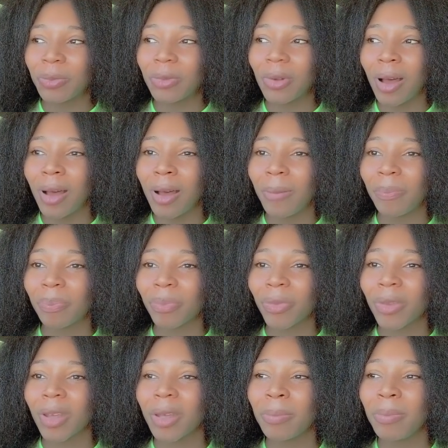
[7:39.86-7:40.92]
um
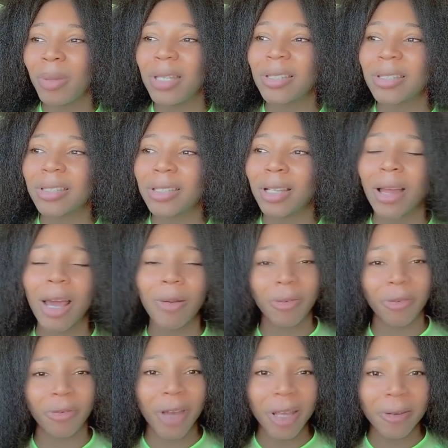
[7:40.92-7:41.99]
be still i will
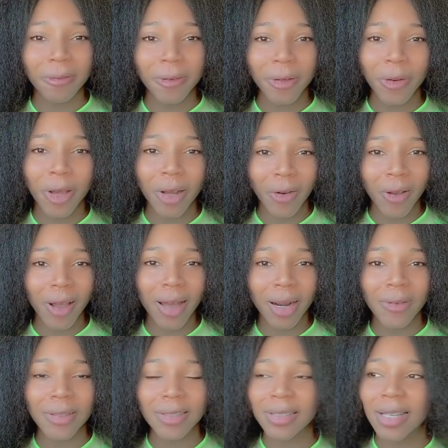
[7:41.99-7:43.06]
fight for you i know god
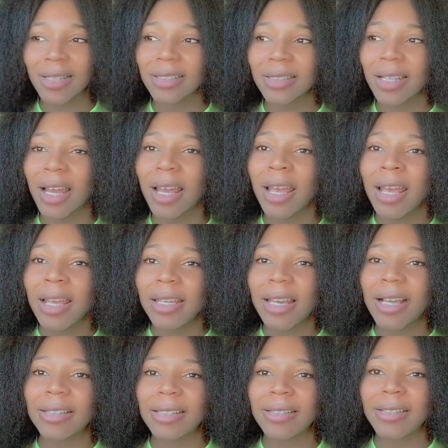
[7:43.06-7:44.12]
always says that
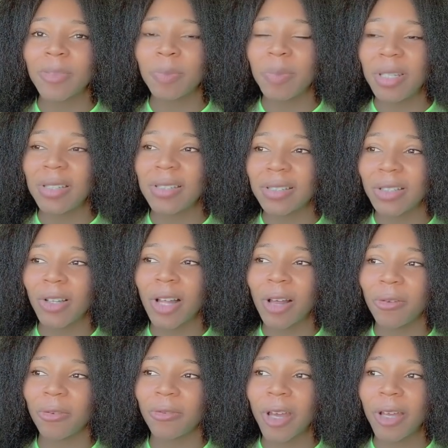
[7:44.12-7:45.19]
yes he says be still
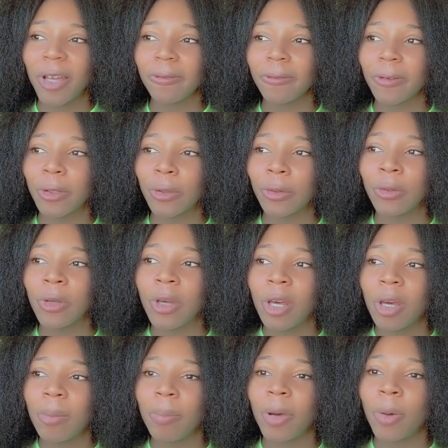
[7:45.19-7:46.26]
i'll fight for you
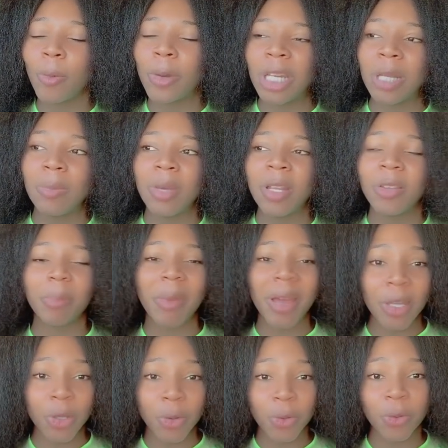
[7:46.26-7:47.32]
but what he means by
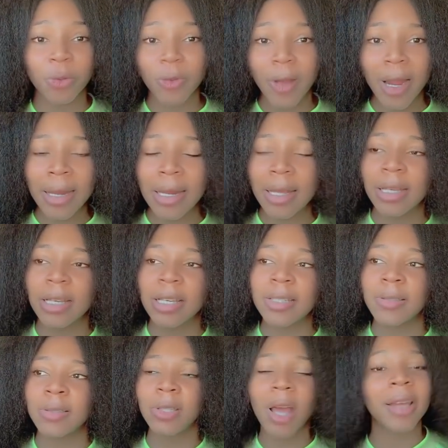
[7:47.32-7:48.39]
you fighting
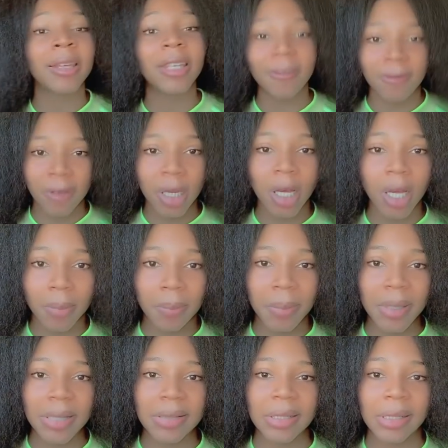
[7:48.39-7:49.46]
is not giving up
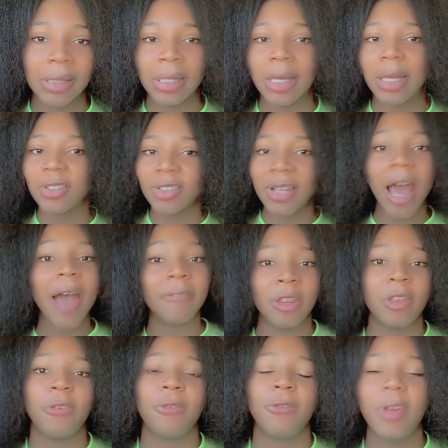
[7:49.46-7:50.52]
basically and just
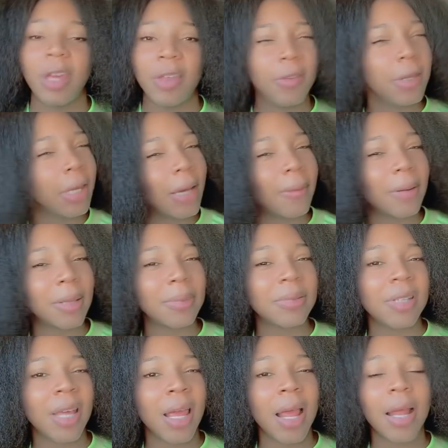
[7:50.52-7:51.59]
having the faith you get what i'm
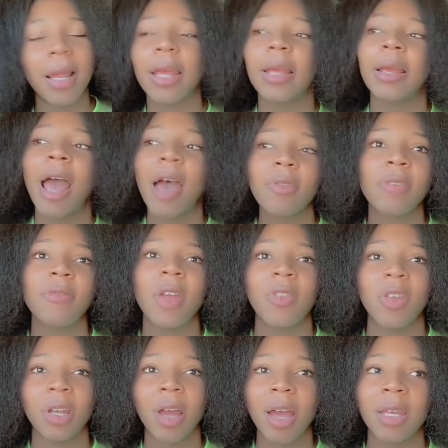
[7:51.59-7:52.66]
saying like having the
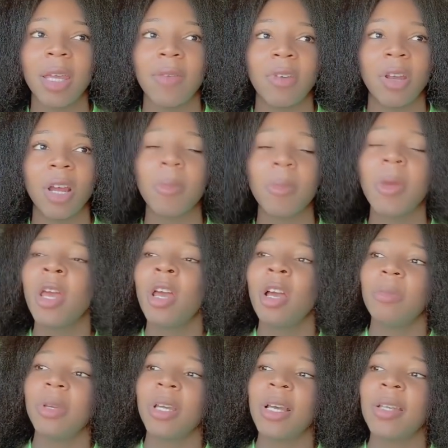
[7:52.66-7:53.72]
faith and not giving up
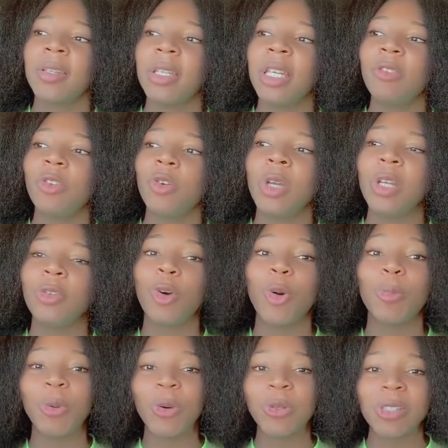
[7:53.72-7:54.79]
because even though he
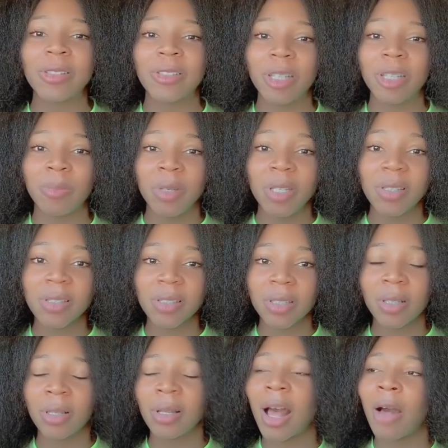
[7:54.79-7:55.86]
told moses to be
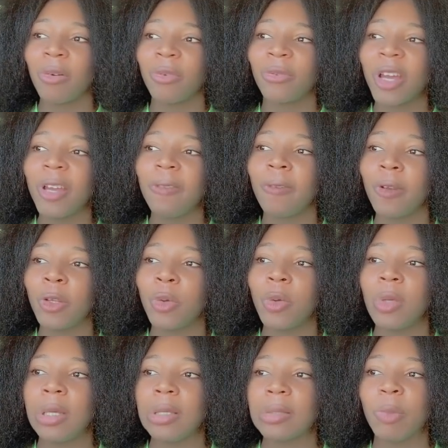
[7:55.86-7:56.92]
still i will fight for you
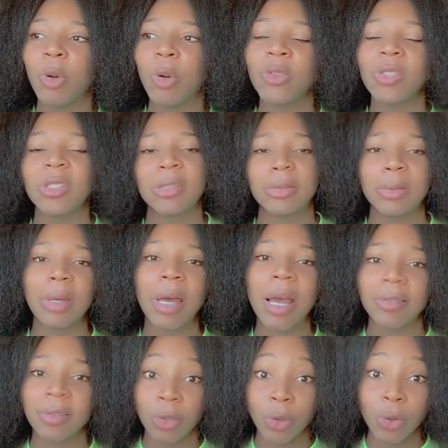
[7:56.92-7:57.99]
he moses still
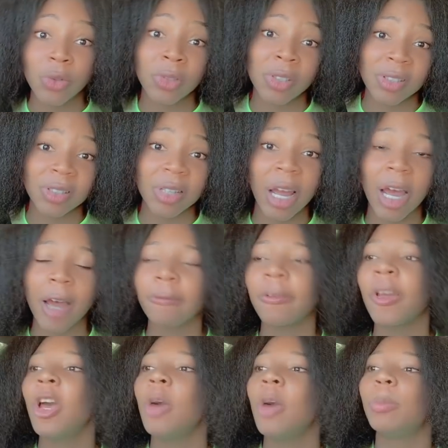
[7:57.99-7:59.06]
had to use the staff
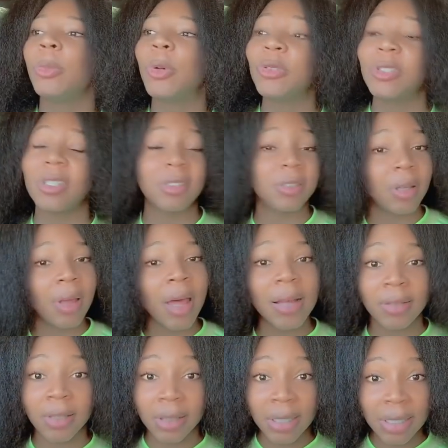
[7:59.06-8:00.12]
moses still
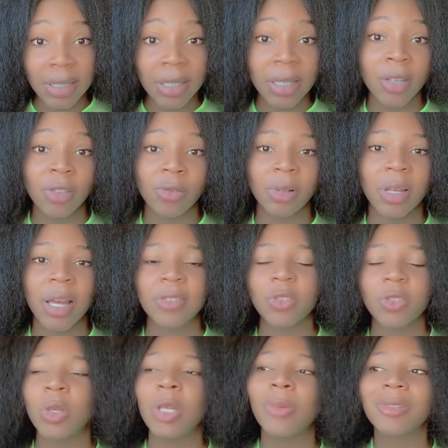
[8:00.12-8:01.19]
had to lead the israelites
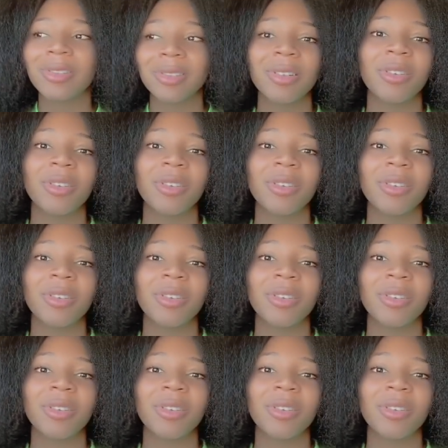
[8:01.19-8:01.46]
so he was still